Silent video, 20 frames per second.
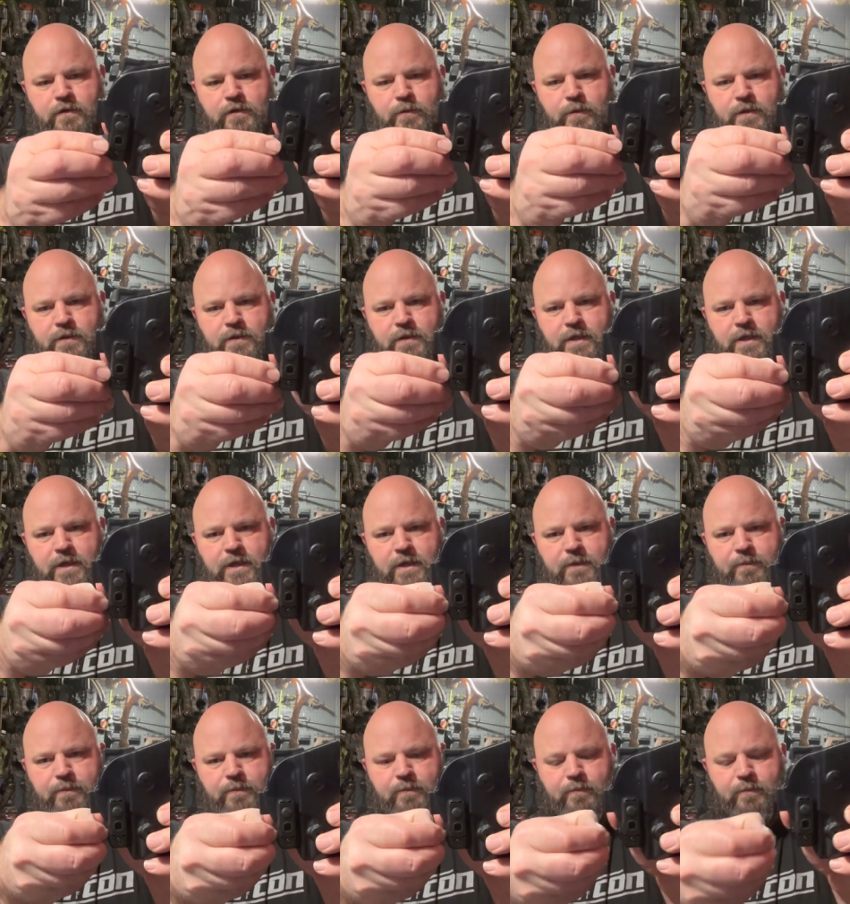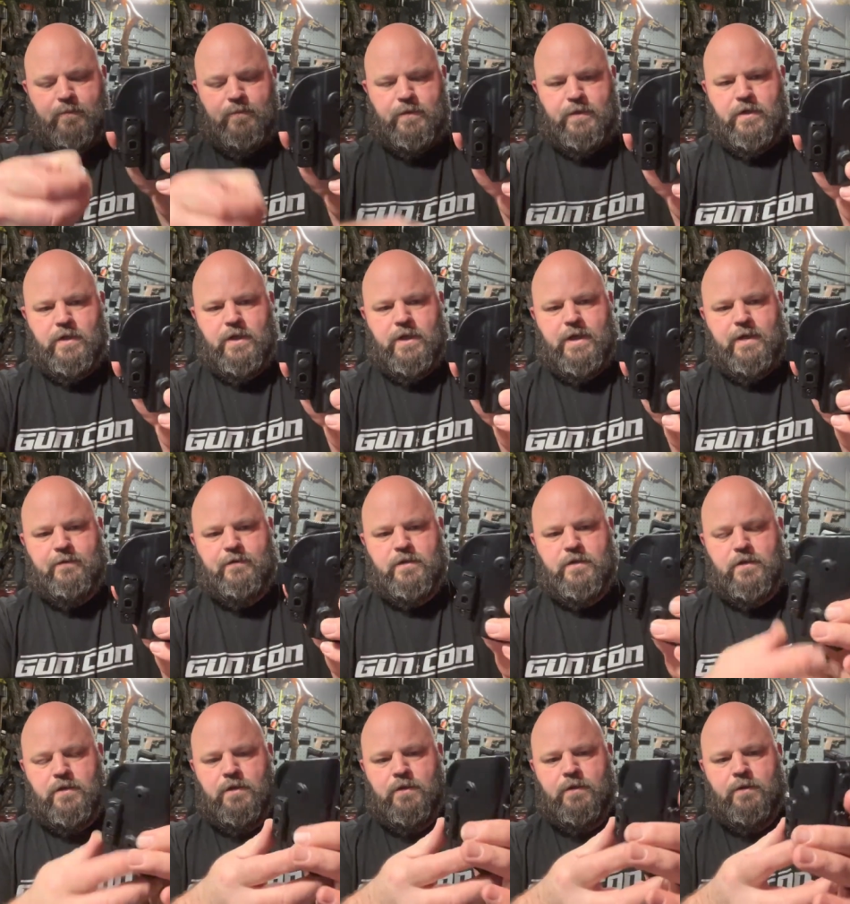twist lock, turn it half
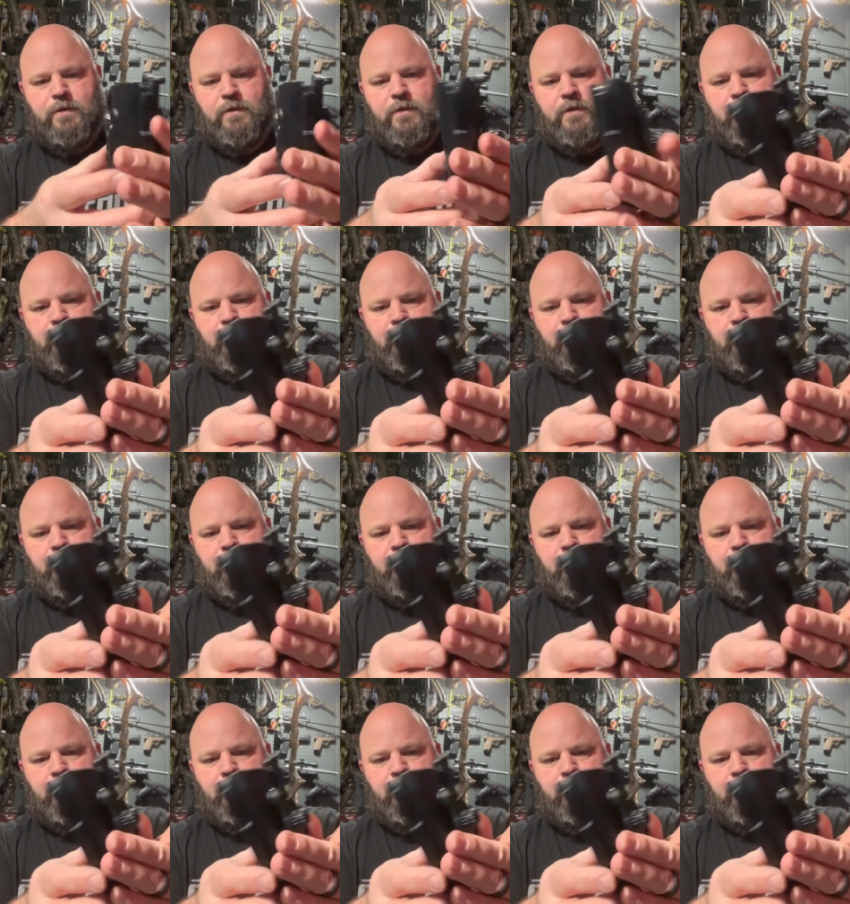turn,